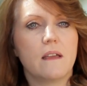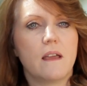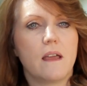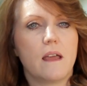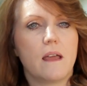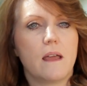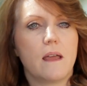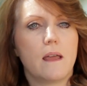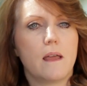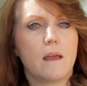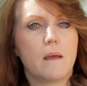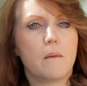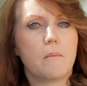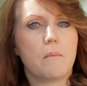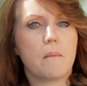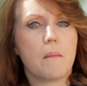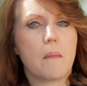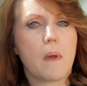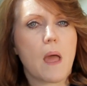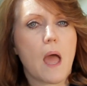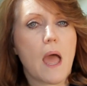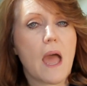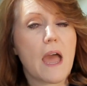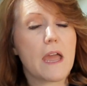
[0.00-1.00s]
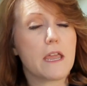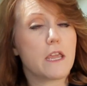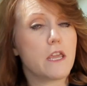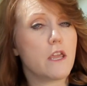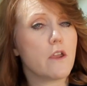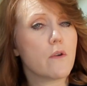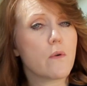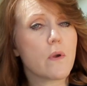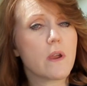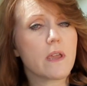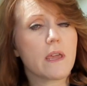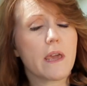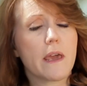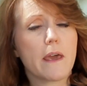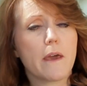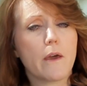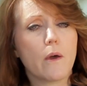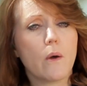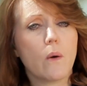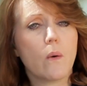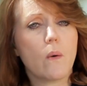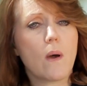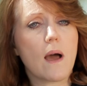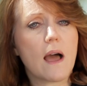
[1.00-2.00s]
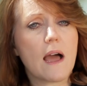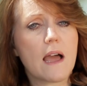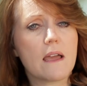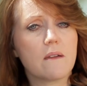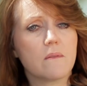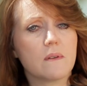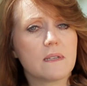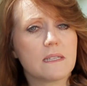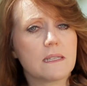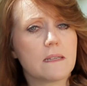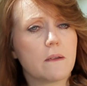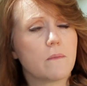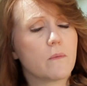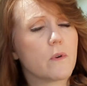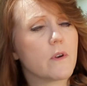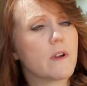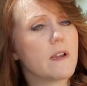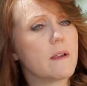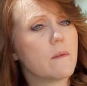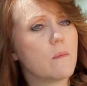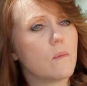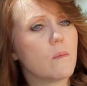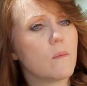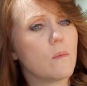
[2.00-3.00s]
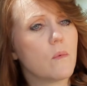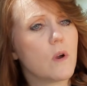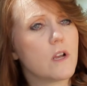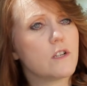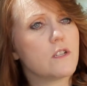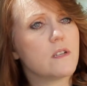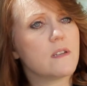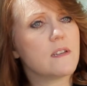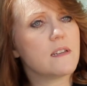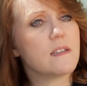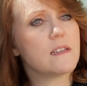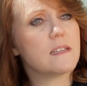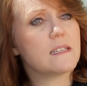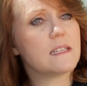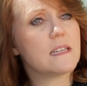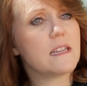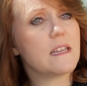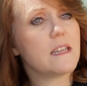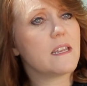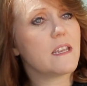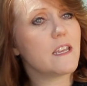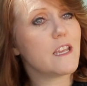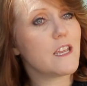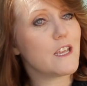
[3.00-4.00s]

Um, a year ago, I was somewhere in Washington, D.C.,